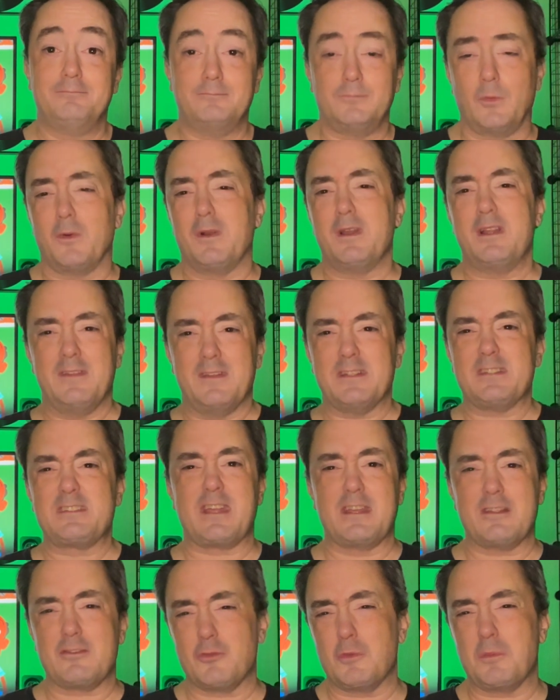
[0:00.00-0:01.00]
or in this
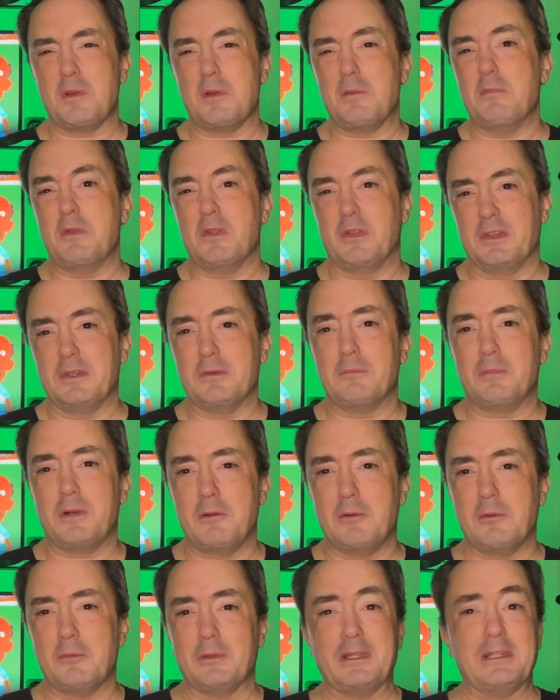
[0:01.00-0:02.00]
case, would have been $1 million
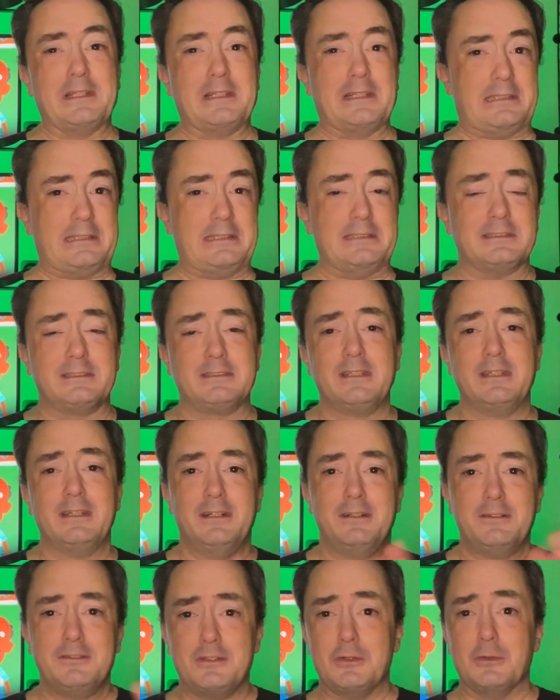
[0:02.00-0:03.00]
probably at least,
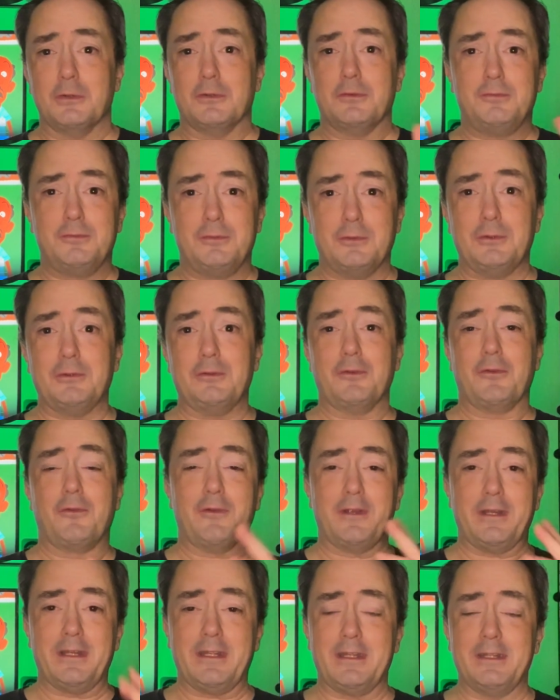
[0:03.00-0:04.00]
to do a full
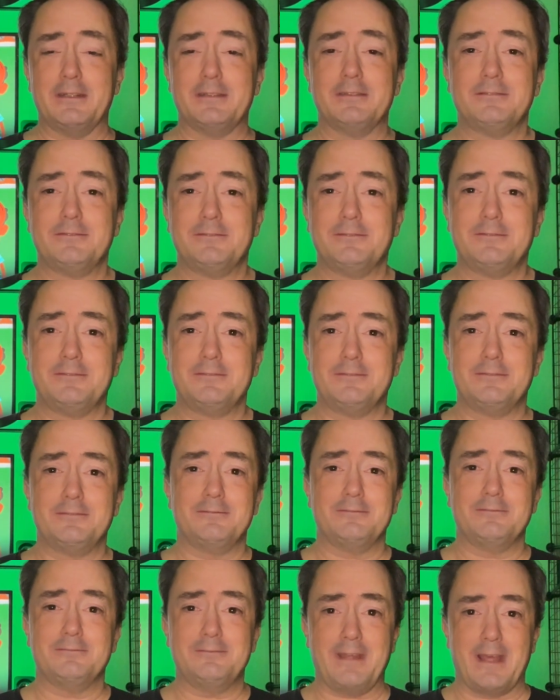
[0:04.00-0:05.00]
3D
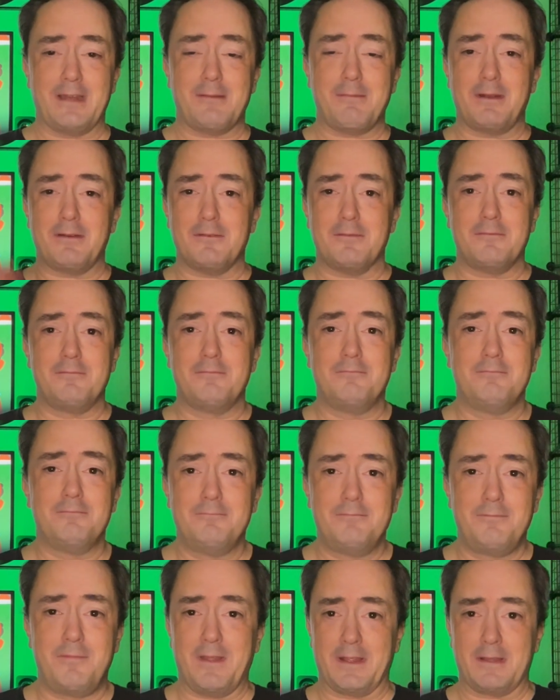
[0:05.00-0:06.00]
animated
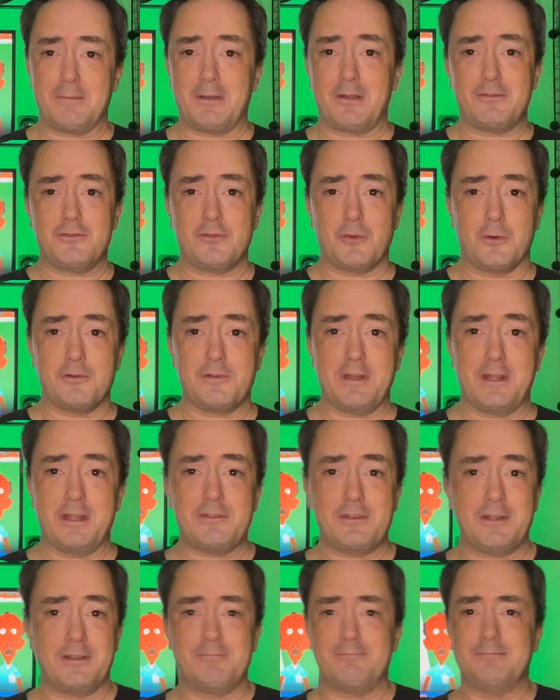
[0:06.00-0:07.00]
thing about George and
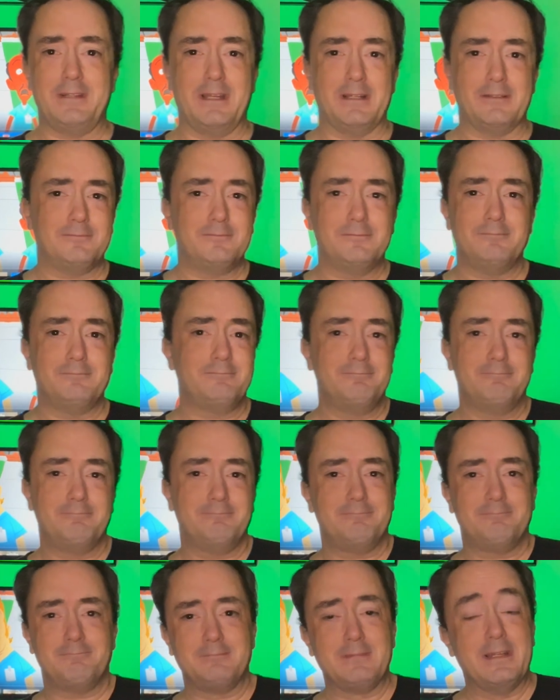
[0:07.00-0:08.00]
AJ. Yeah.
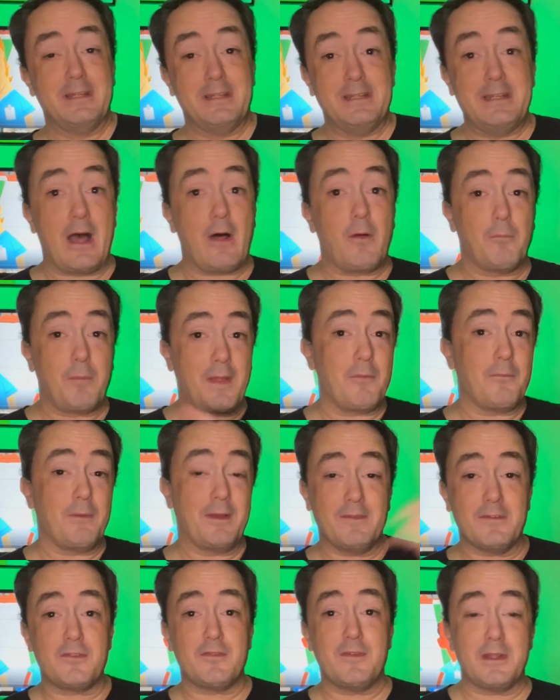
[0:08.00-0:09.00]
Now, by the way,
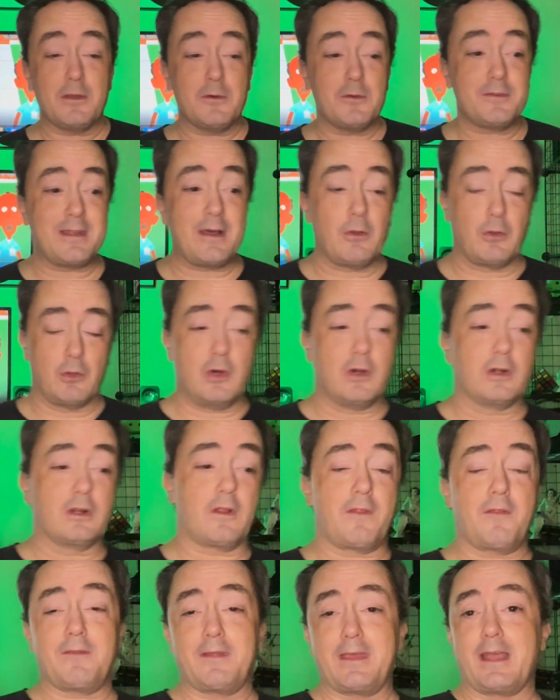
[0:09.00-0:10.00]
this video is now longer
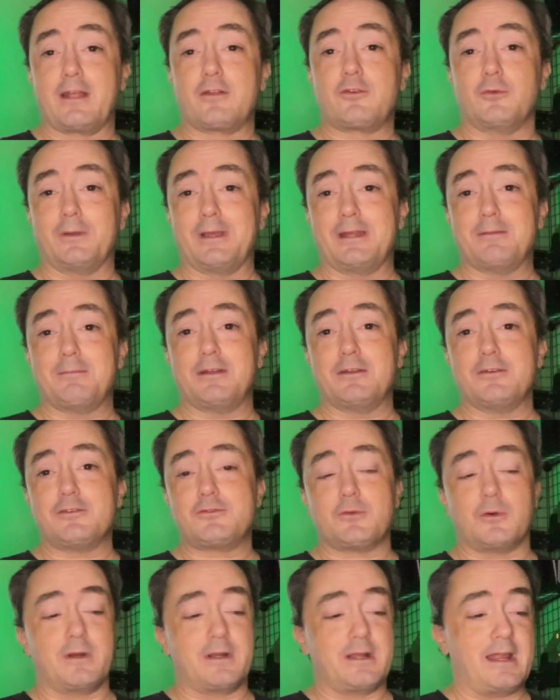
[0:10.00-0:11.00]
than the actual animated
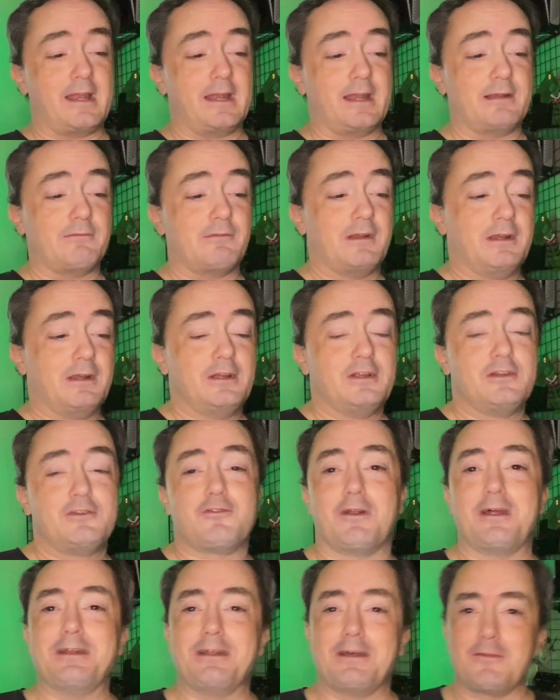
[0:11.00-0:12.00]
short, and I
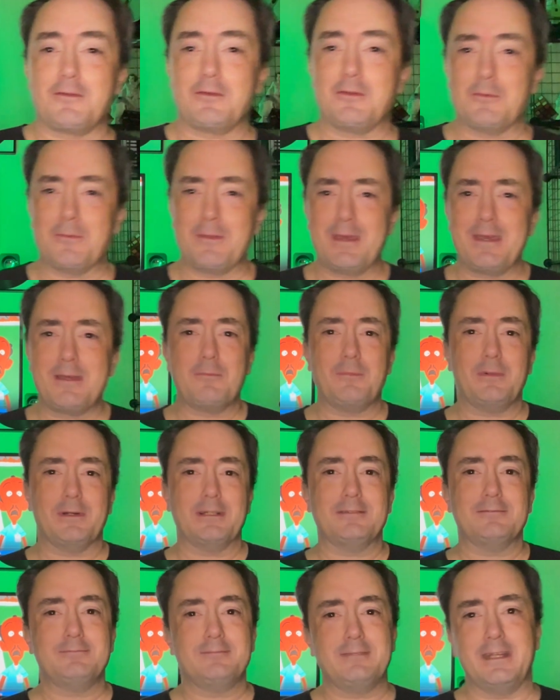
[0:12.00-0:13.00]
try not to do that,
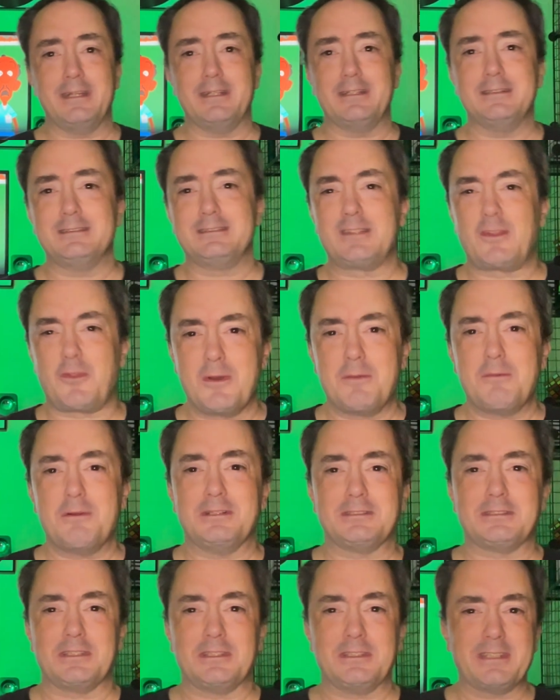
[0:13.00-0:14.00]
but hey, it's 3
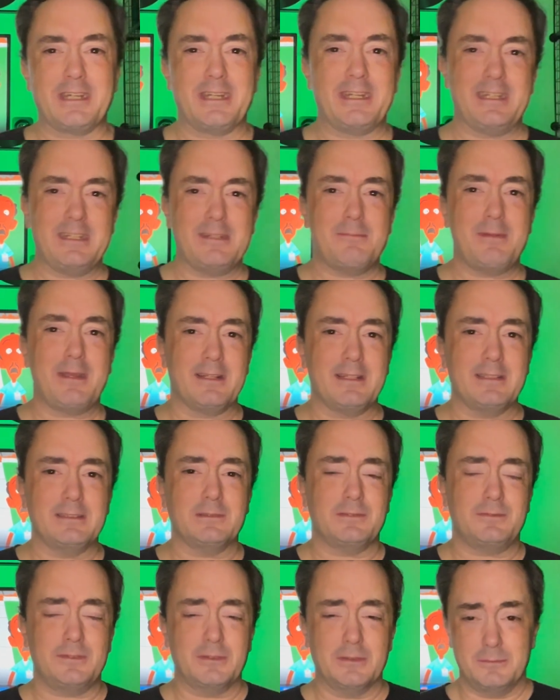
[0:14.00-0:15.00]
minutes long. I need to make these
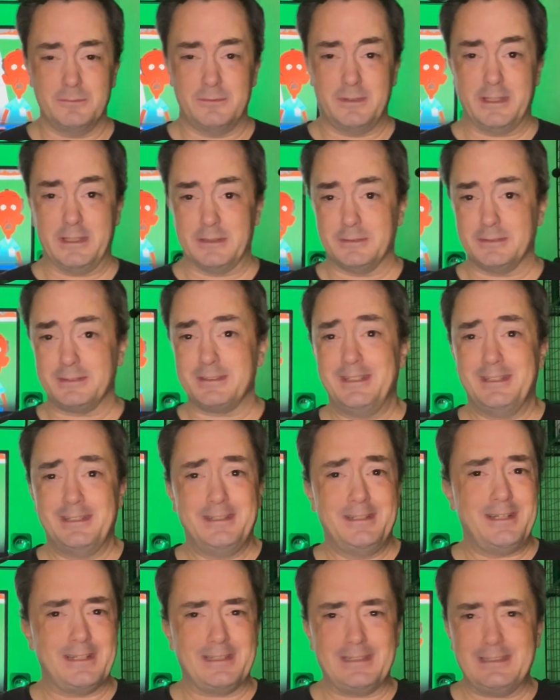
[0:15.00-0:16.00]
videos
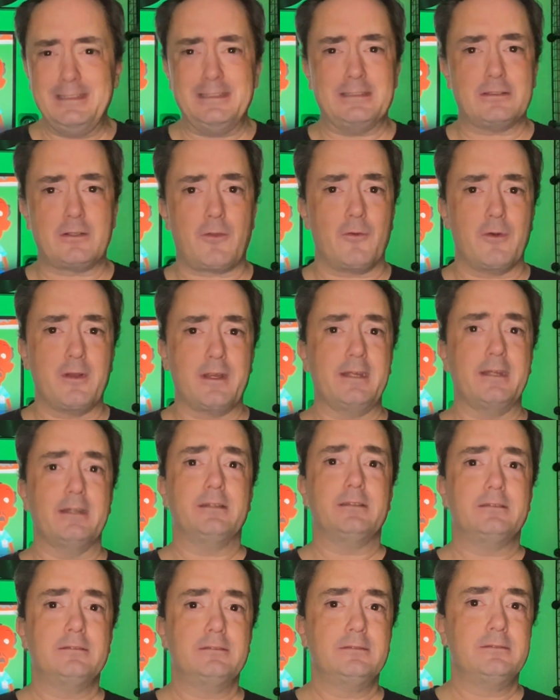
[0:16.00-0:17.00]
at least three,
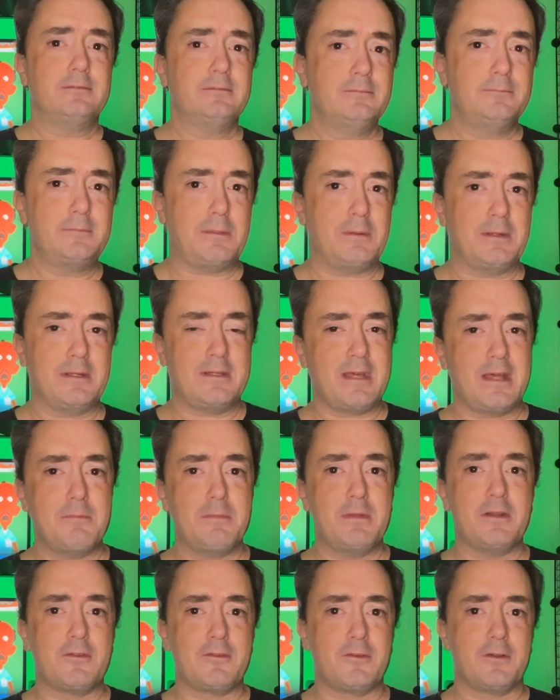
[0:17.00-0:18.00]
maybe 10
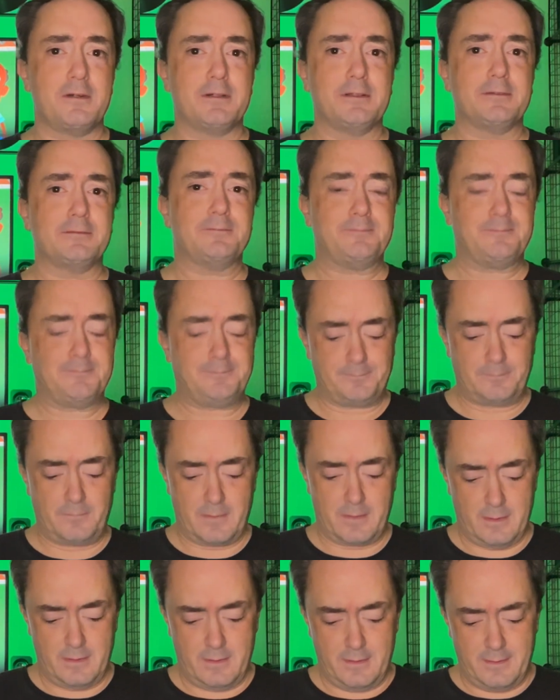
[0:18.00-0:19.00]
minutes long,
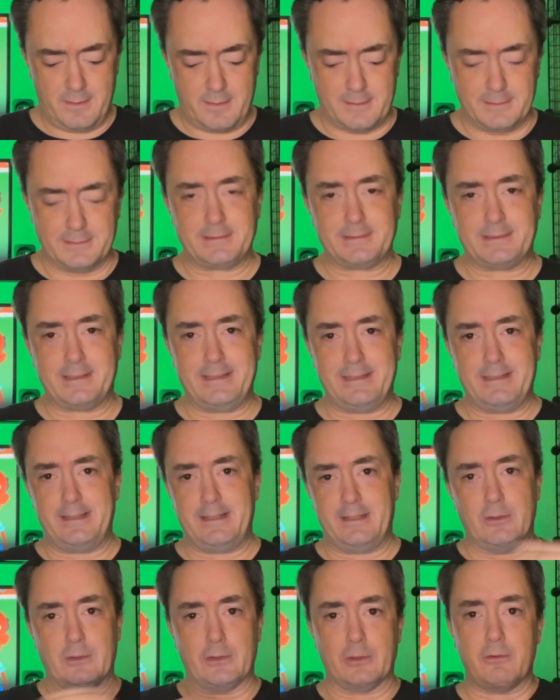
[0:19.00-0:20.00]
because
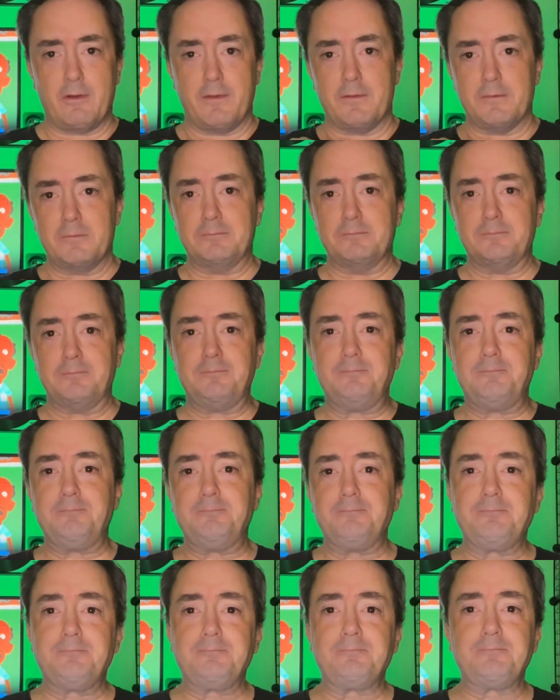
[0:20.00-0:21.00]
algorithm.
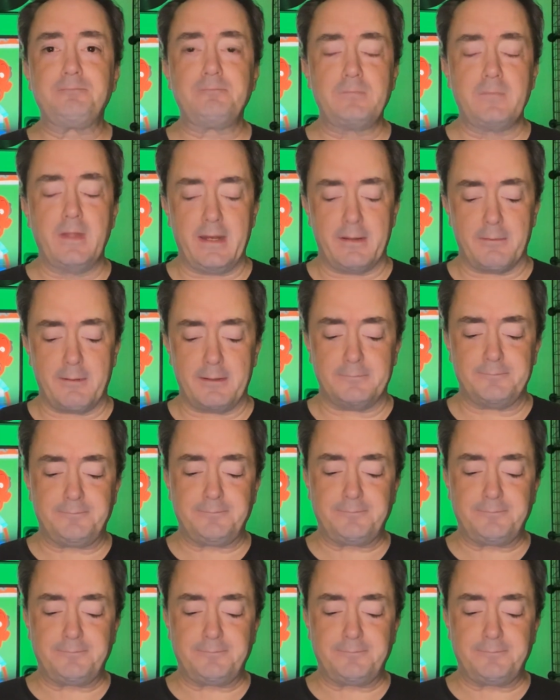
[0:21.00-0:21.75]
Anyway,